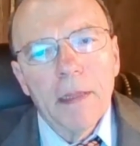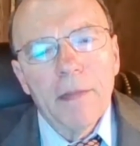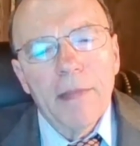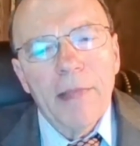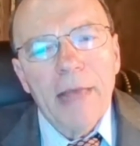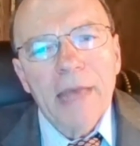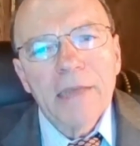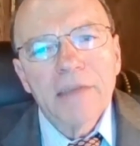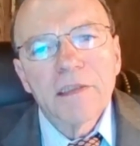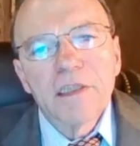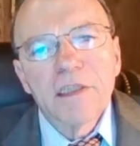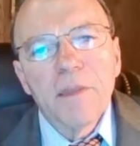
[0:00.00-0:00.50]

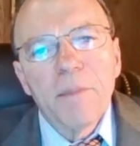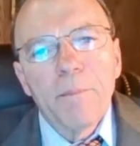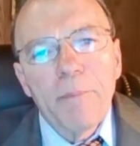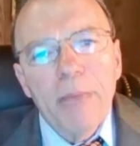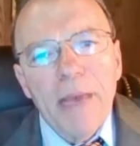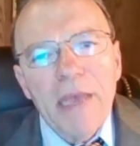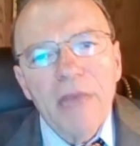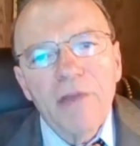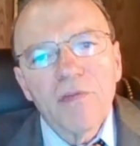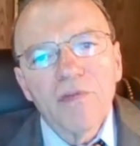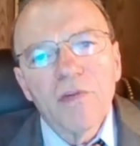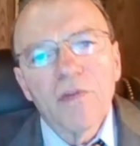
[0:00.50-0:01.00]
That's the
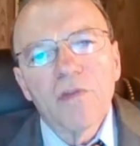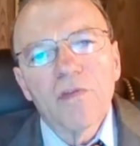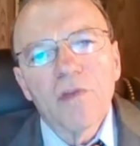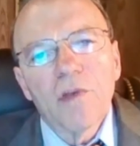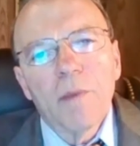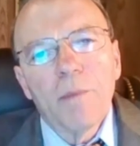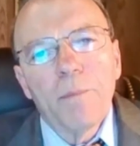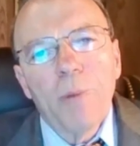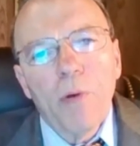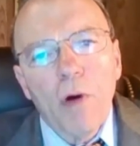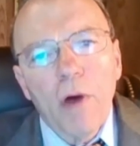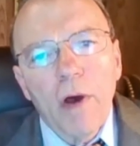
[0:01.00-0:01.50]
basis
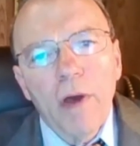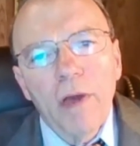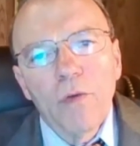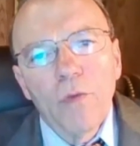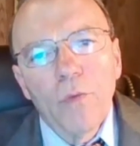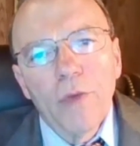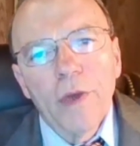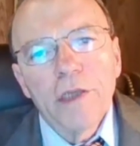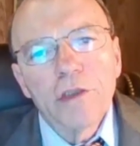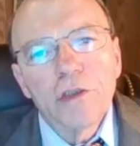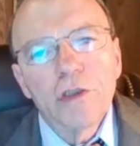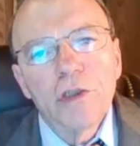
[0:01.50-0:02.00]
upon
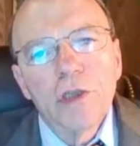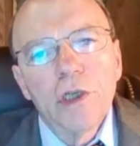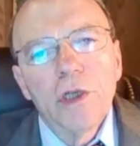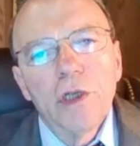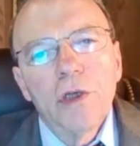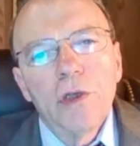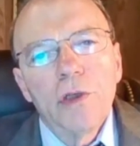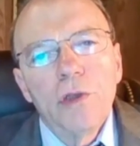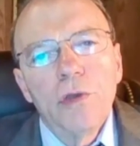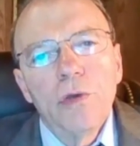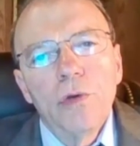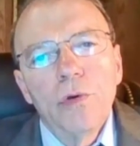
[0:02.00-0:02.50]
which
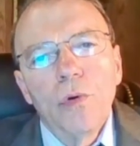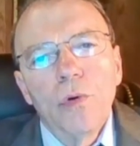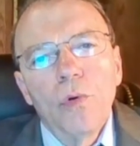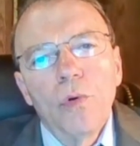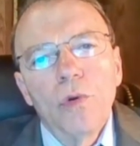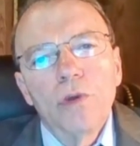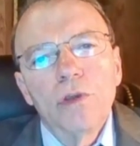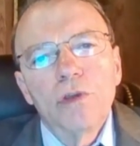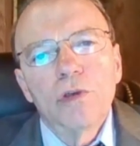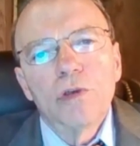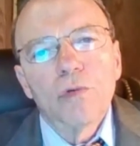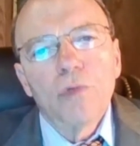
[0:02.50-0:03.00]
you
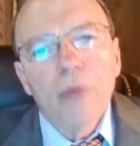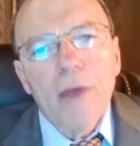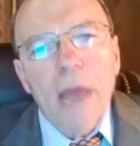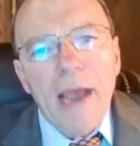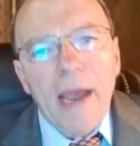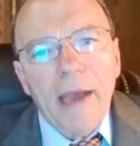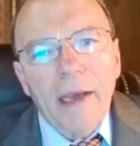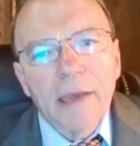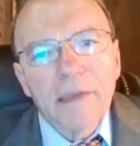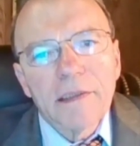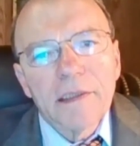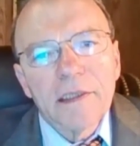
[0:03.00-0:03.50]

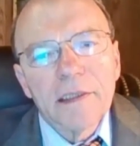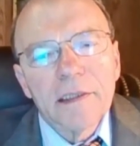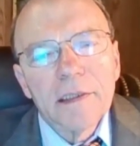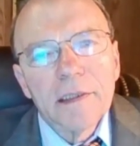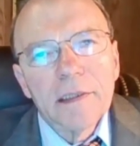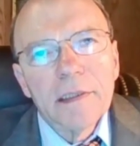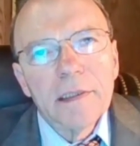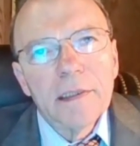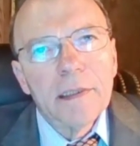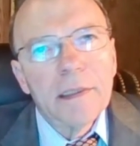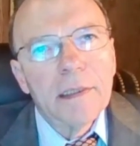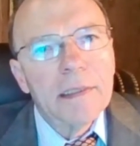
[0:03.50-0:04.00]
direct
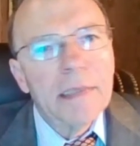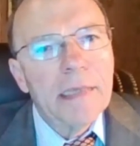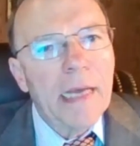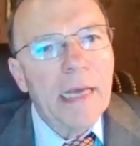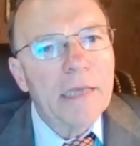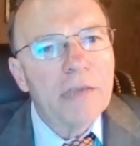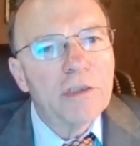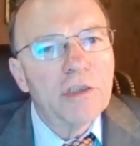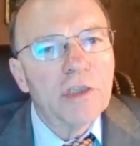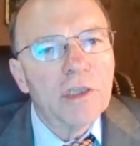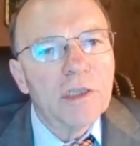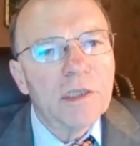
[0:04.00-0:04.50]

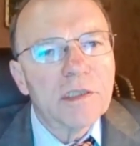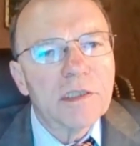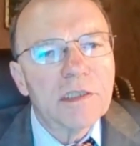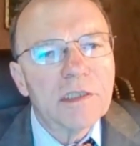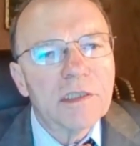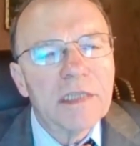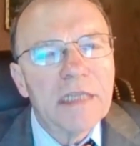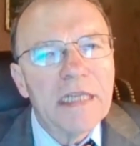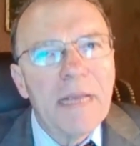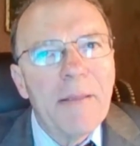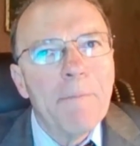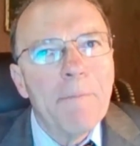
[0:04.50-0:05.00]
not just
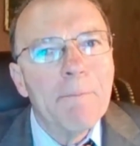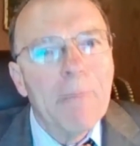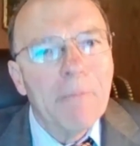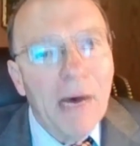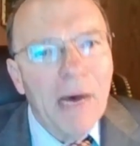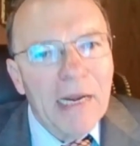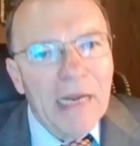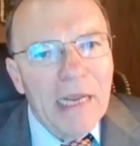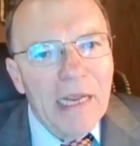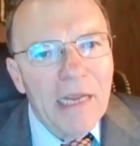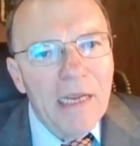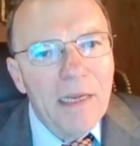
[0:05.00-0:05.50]
the
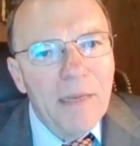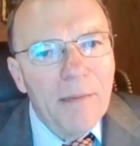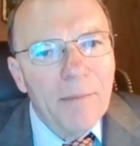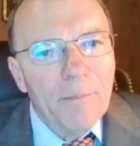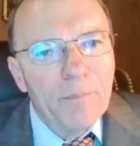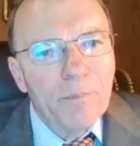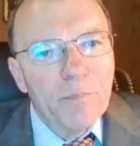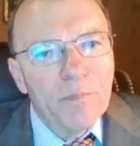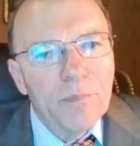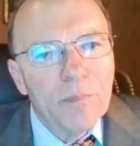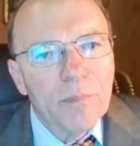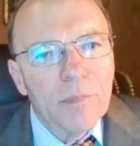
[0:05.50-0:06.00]
money,
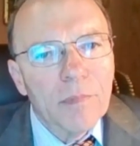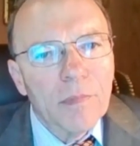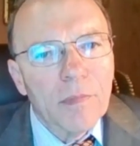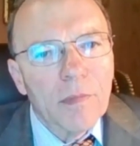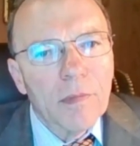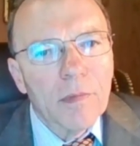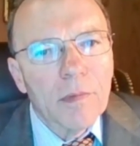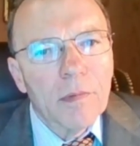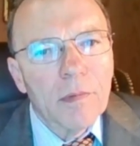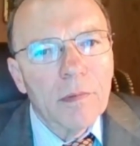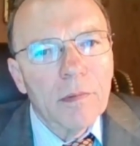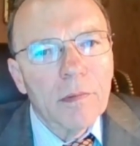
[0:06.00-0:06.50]

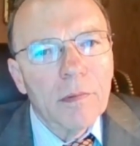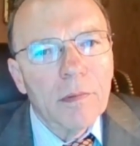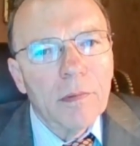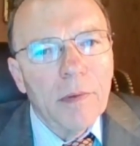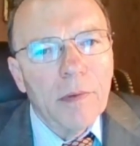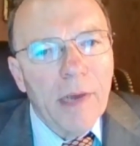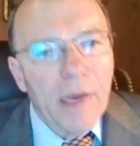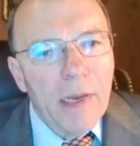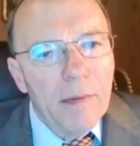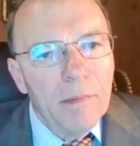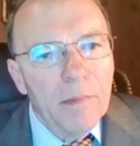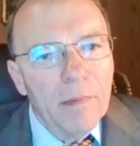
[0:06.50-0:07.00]

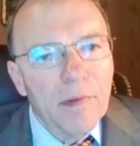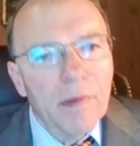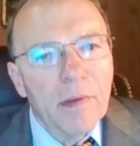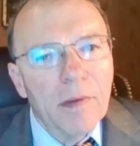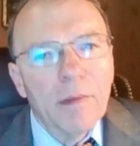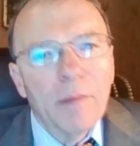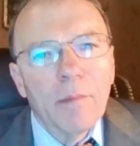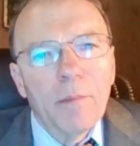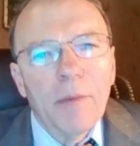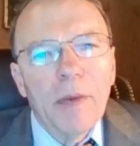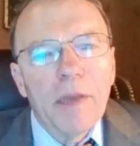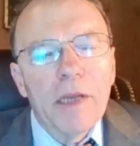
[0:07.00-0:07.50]
right?
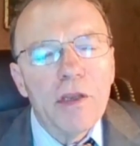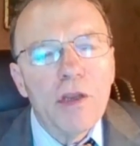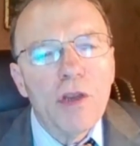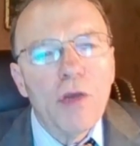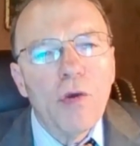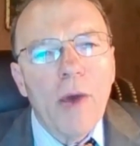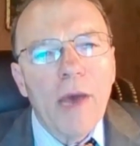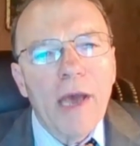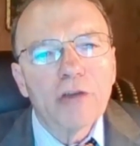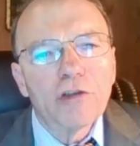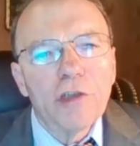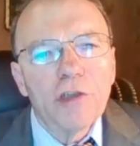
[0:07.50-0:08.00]
But
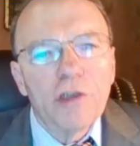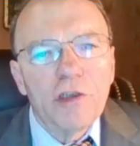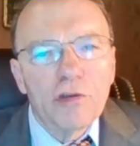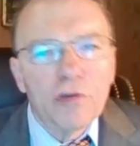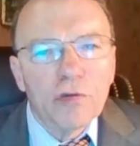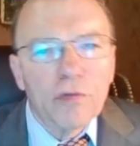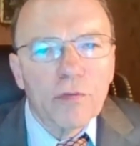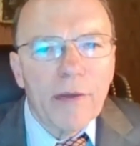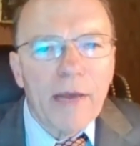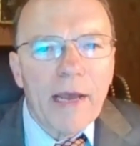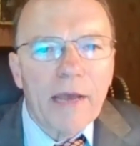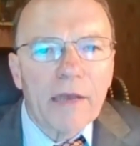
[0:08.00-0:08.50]
you actually
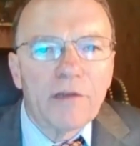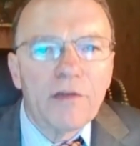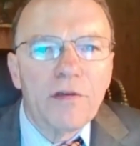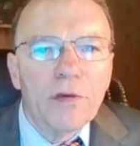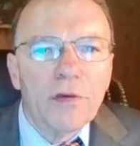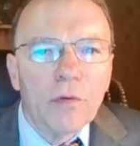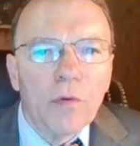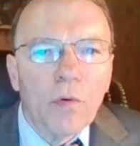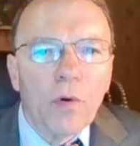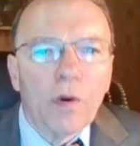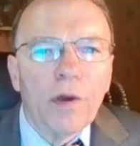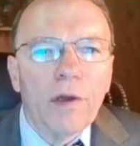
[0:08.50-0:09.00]
direct
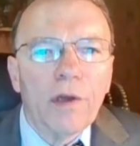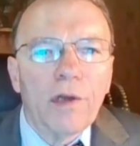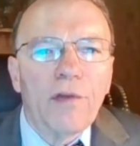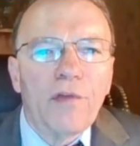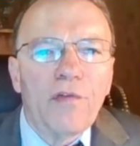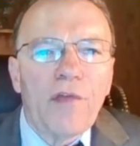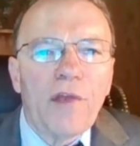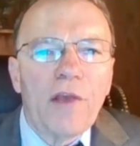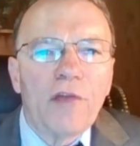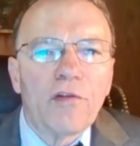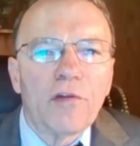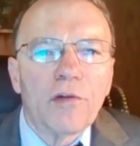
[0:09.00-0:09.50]
your
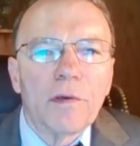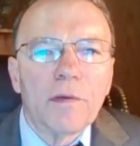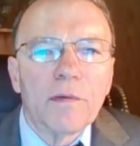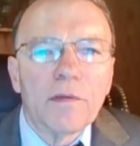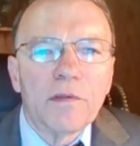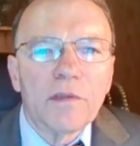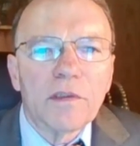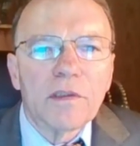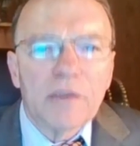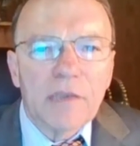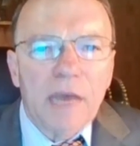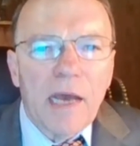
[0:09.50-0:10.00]
organization of
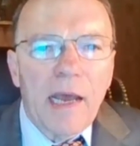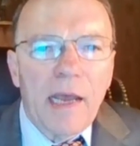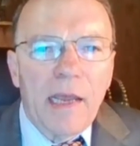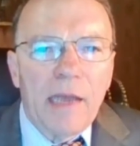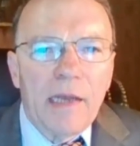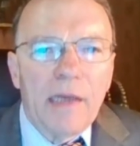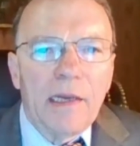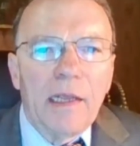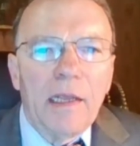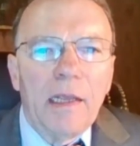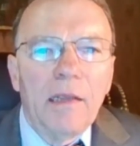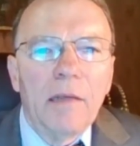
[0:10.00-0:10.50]

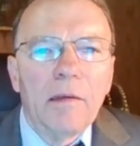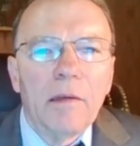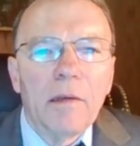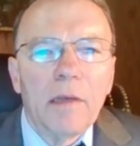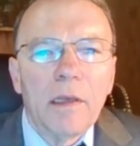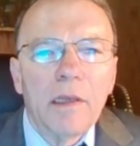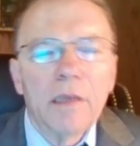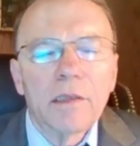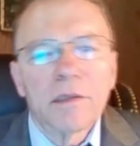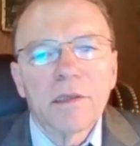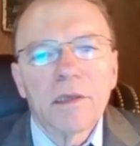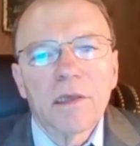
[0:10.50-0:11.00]
society
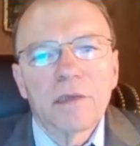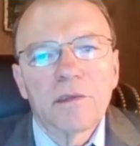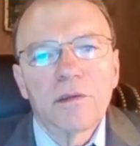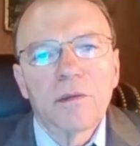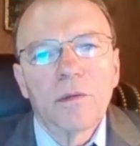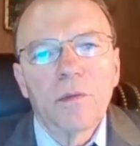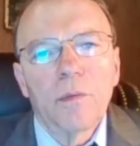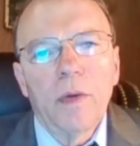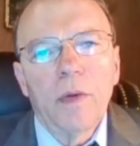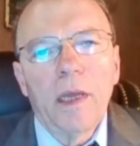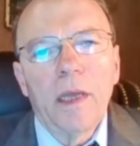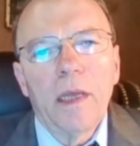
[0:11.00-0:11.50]
in such a
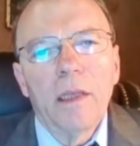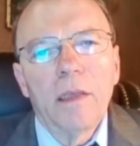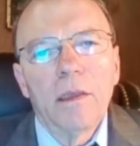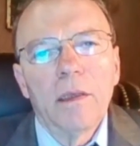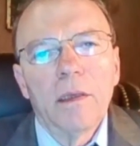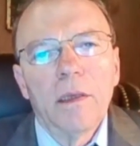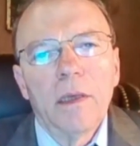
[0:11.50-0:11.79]
way